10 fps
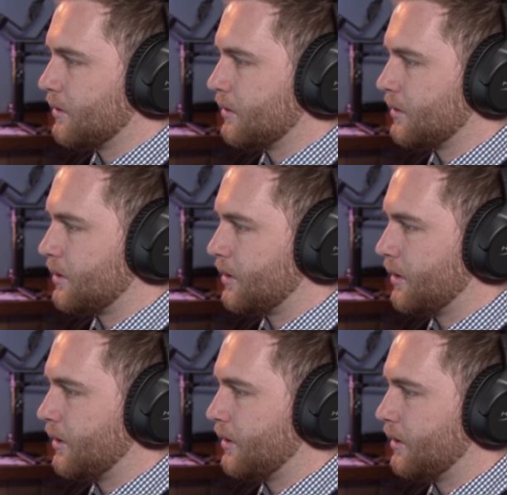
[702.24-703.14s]

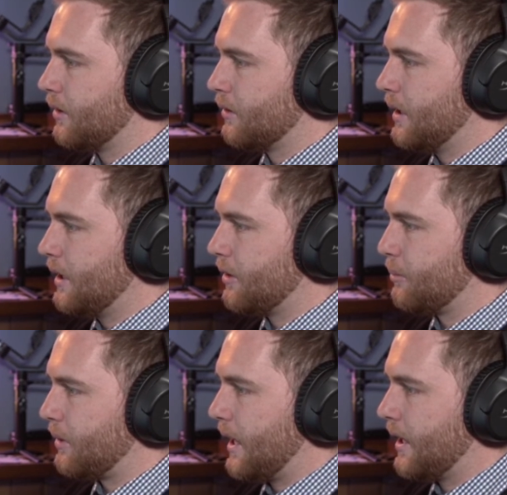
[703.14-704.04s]
So already the
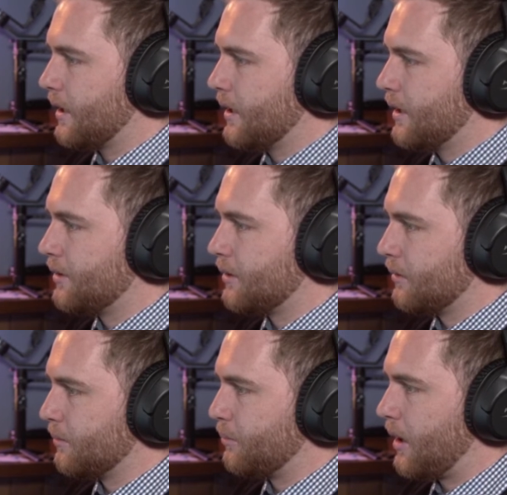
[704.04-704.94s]
black is a
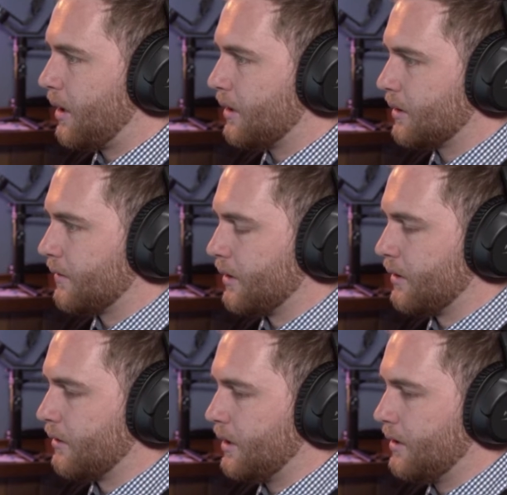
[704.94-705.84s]
part of the
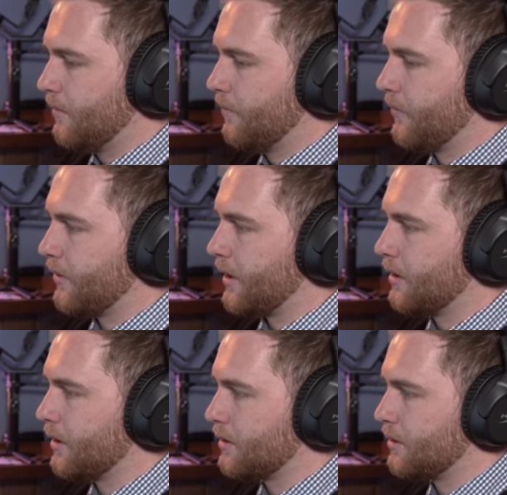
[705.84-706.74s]
green. They're
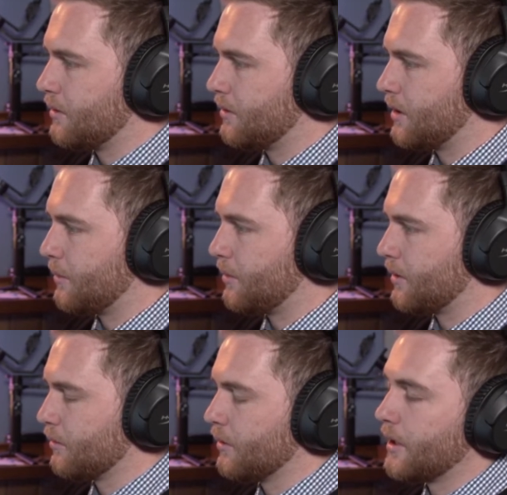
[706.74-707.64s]
not two
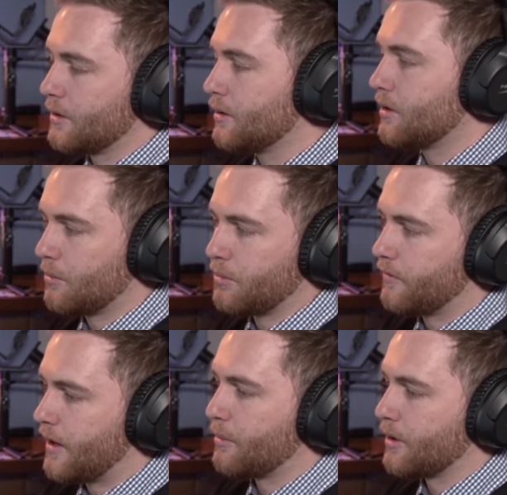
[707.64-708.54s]
separate, well, they're two separate
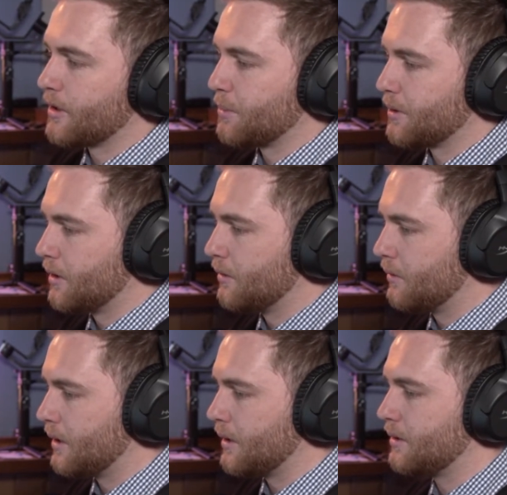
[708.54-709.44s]
fabrics, but they're
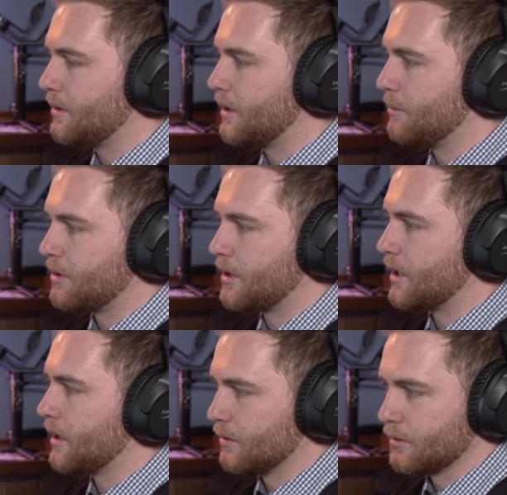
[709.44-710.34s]
already seamed
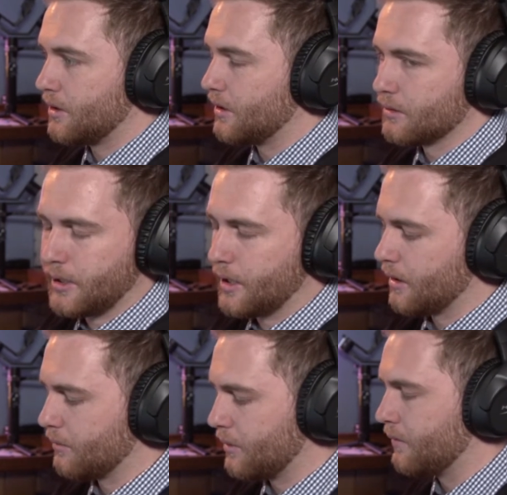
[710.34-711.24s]
together or sealed
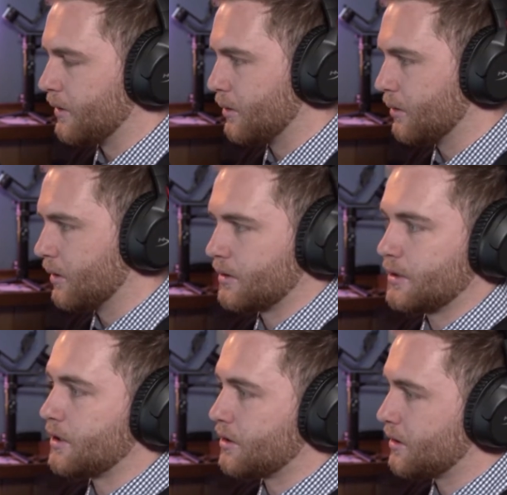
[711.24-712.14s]
together, whatever you call it,
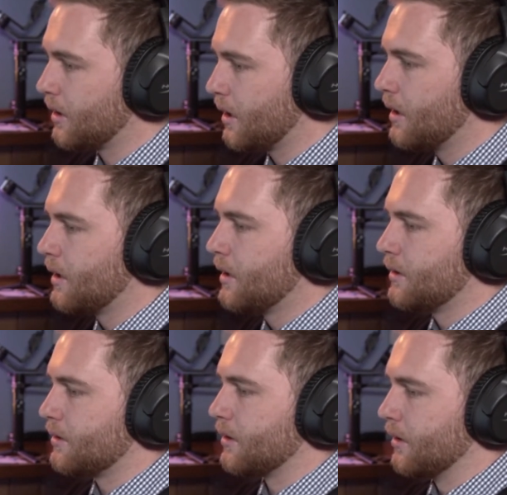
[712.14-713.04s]
stitched.
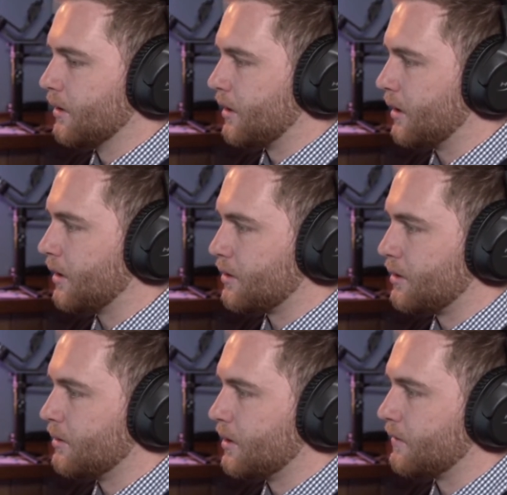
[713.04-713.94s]
So they're not
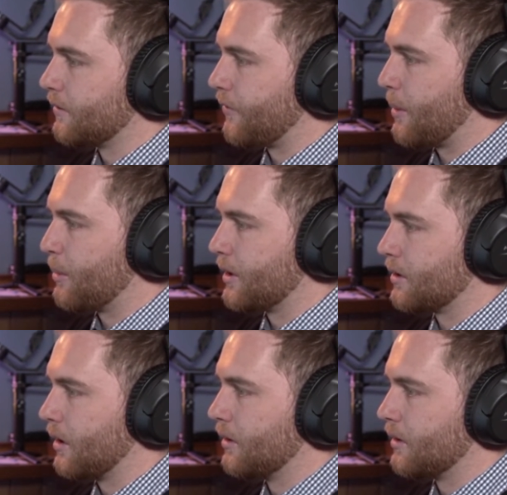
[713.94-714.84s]
two different fabrics
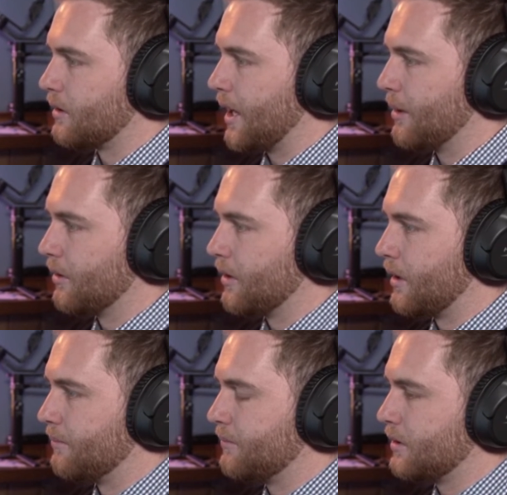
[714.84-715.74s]
on the table.
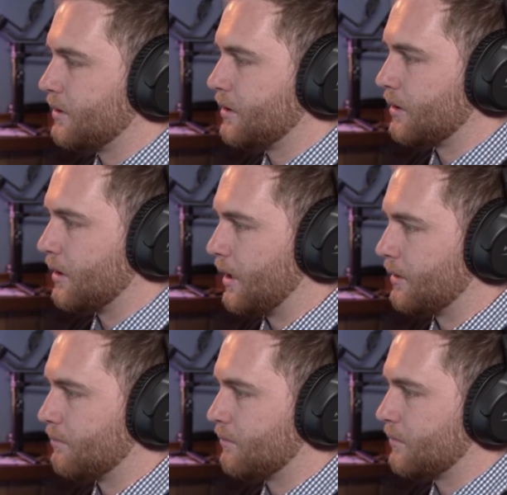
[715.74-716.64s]
They're
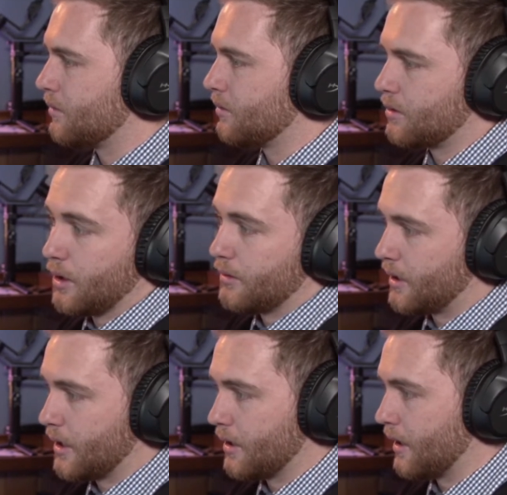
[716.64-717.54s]
sewed
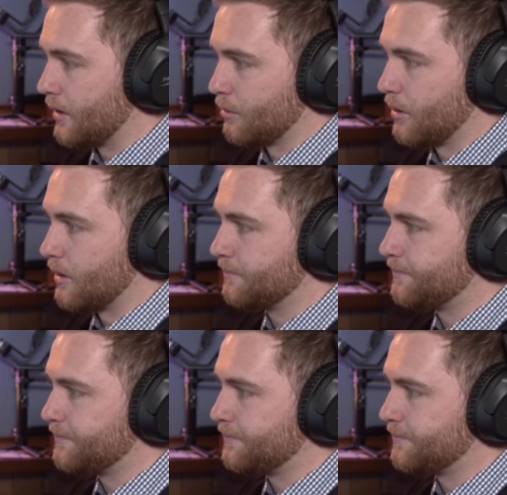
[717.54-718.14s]
together as one.